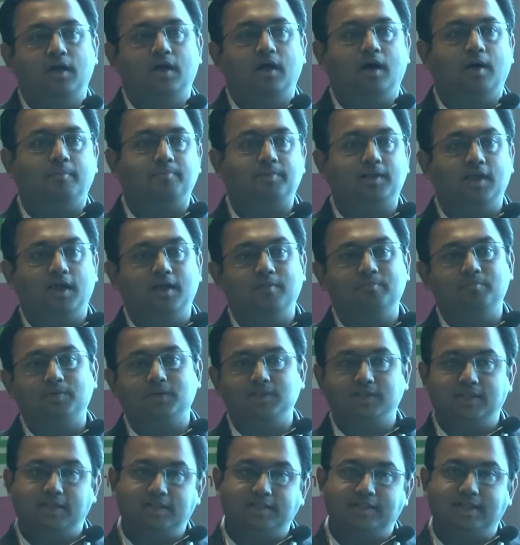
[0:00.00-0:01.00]
uptime,
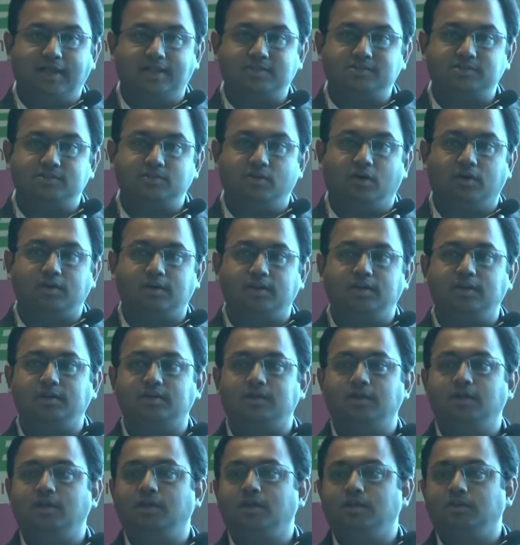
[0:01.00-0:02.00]
but then that's not it.
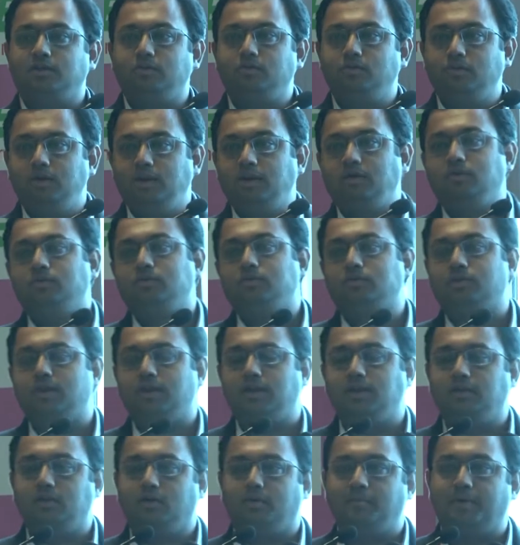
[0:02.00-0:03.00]
You need to
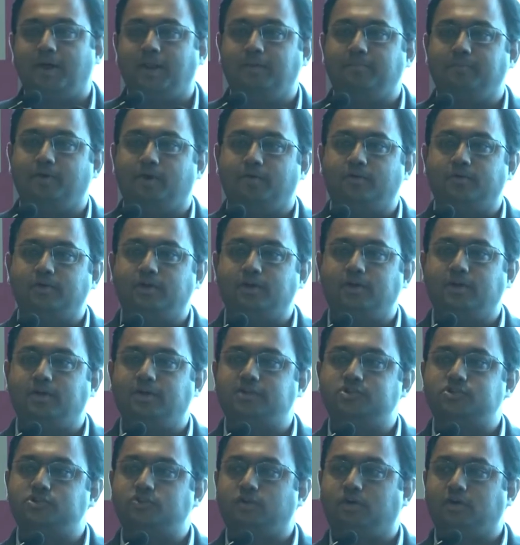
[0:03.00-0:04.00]
train your manpower and
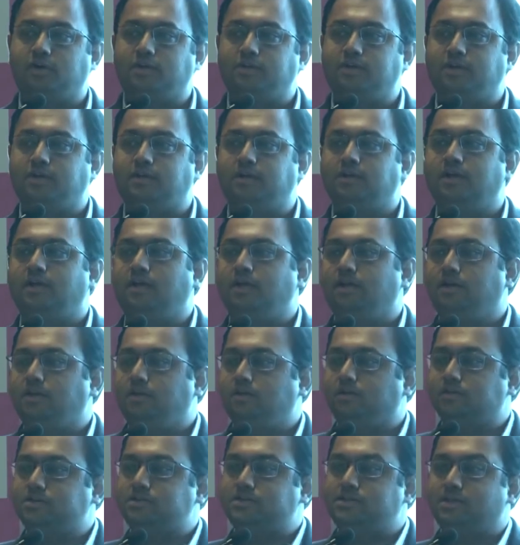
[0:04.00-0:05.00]
ensure that
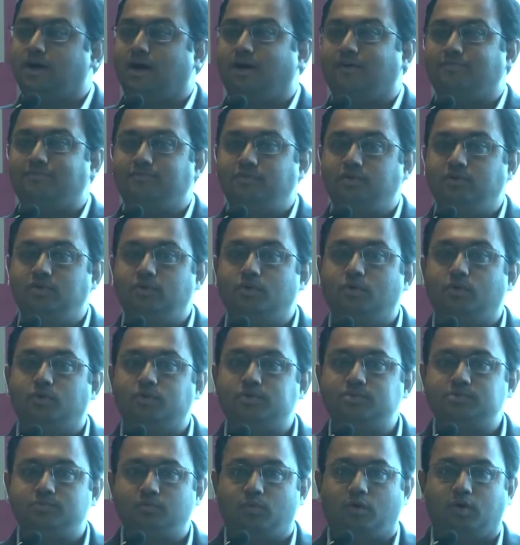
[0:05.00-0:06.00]
your staff
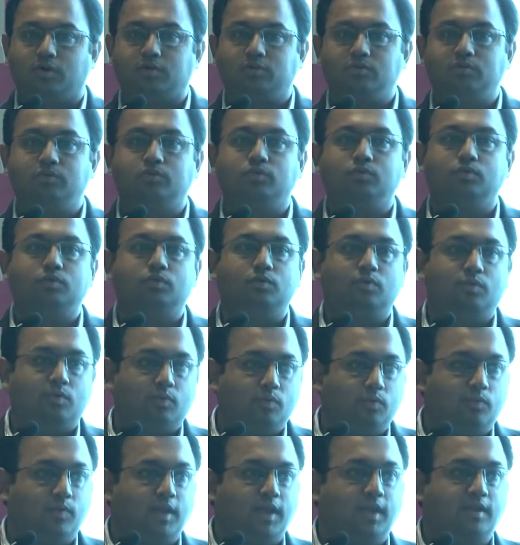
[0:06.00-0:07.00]
knows what to do
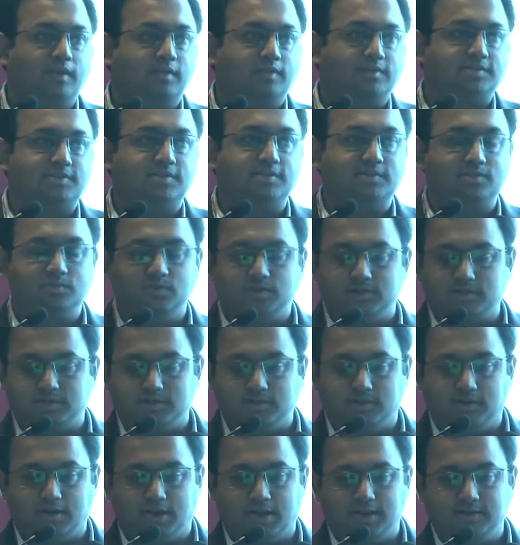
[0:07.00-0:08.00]
when a
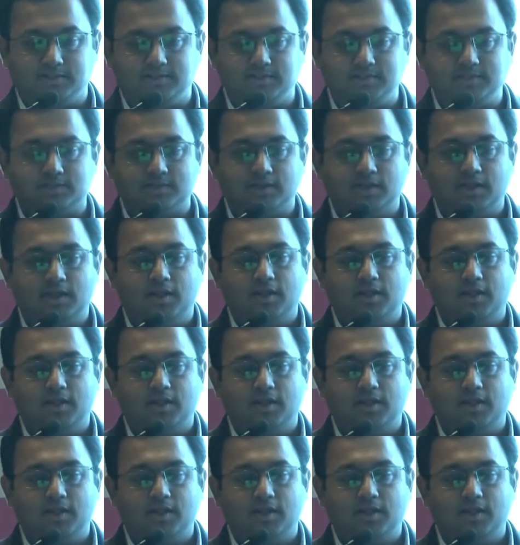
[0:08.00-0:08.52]
situation arises.